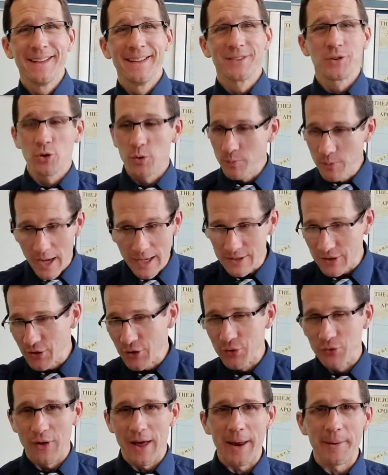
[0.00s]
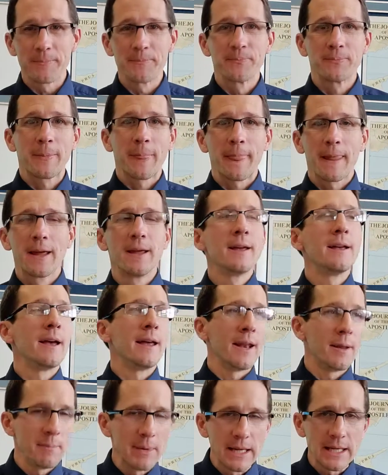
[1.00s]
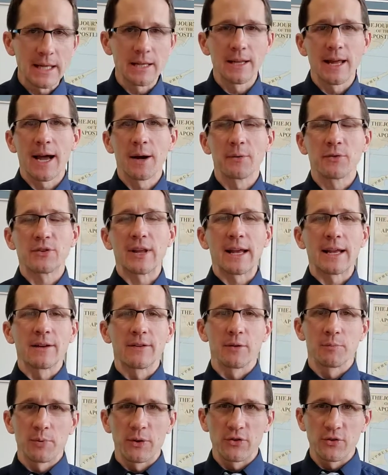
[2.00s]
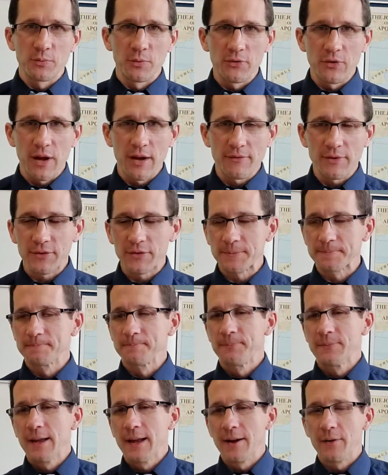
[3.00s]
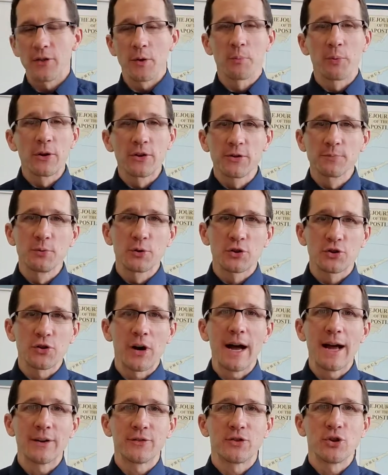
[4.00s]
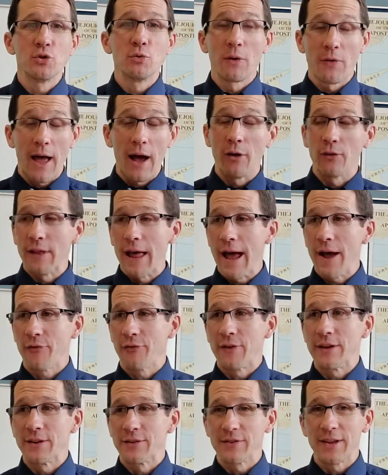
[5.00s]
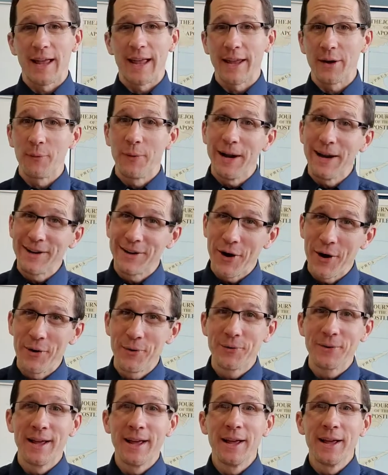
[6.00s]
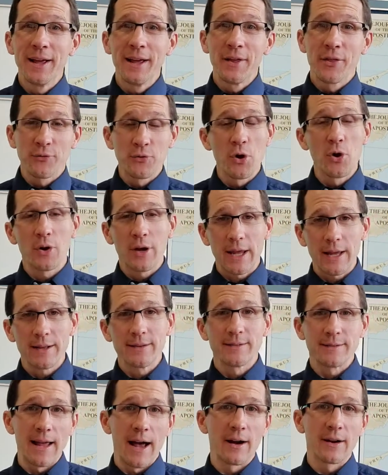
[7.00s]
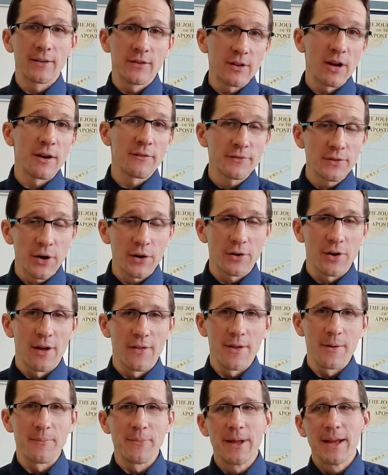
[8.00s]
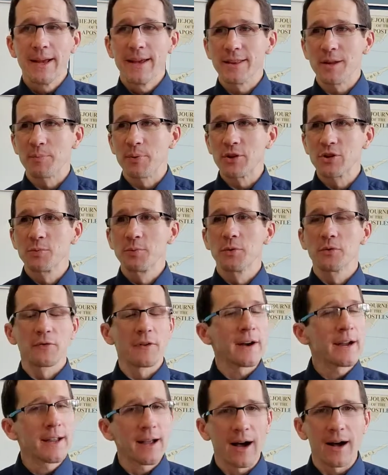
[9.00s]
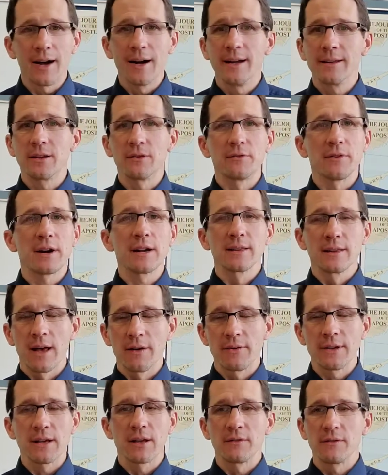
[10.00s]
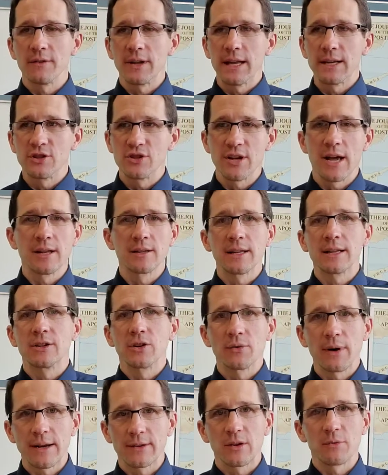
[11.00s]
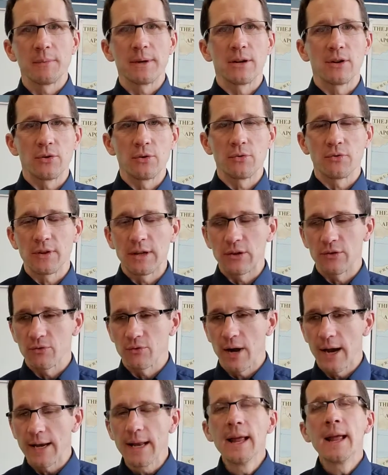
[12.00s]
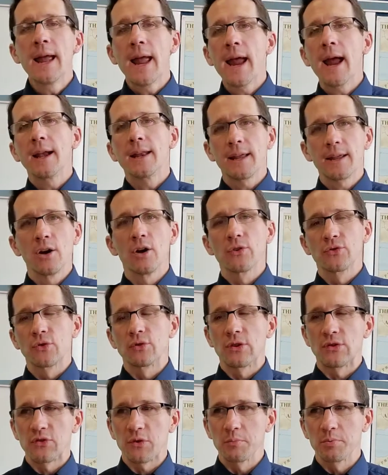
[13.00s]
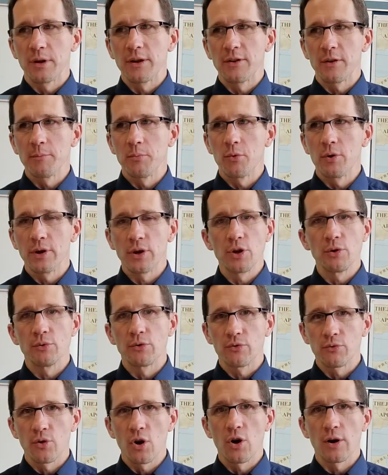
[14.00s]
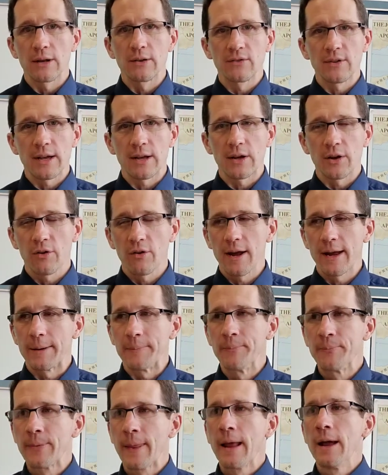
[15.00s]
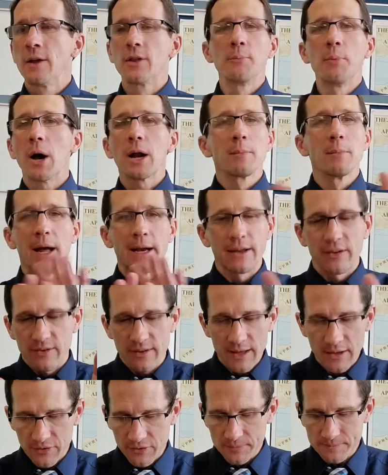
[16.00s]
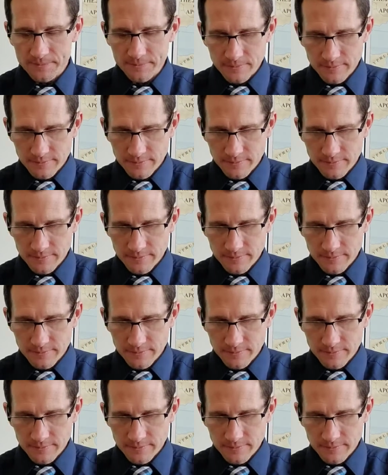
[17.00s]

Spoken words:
Told him not to do that. And immediately I was taken to the principal's office. And the principal tried to, without laughing, saying, we don't throw kids down and scuff dirt on them. And the principal was very kind and very loving, and he gently directed me to do things right. And he also disciplined the boy who was wrong in second grade. The bottom line is this.